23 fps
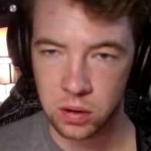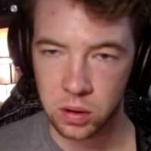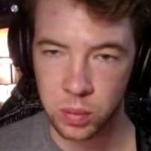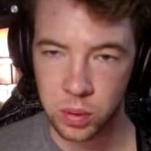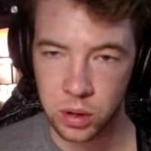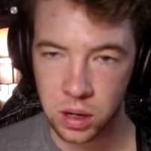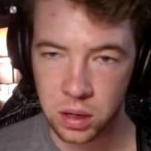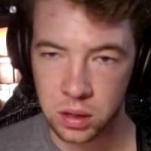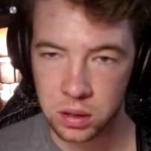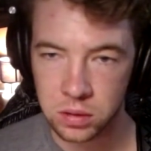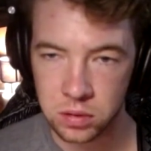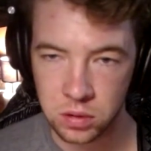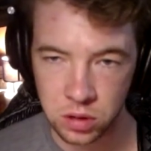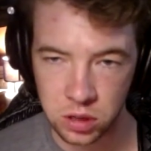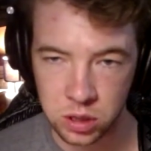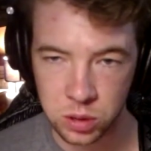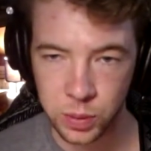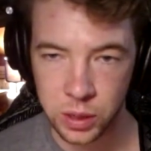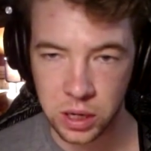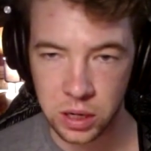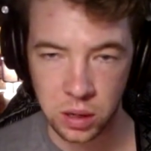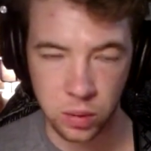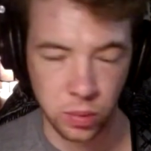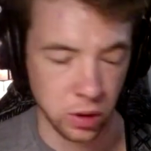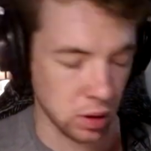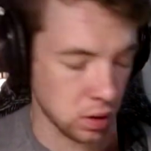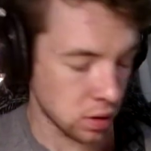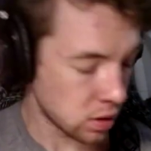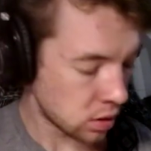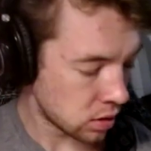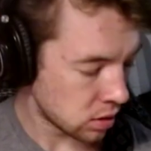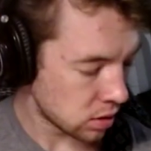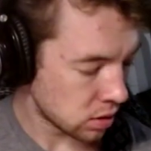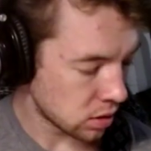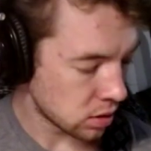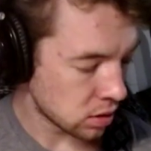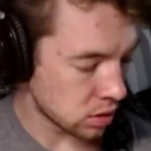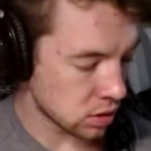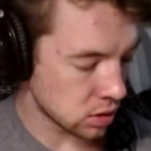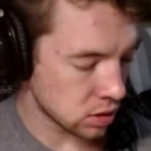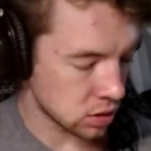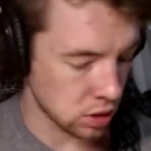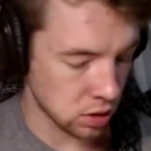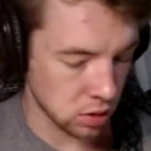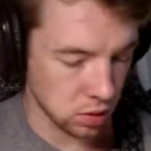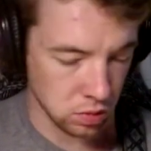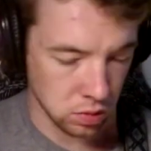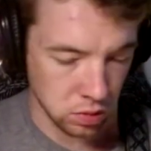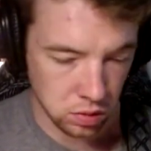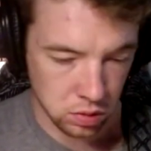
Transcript: upon or expand upon. So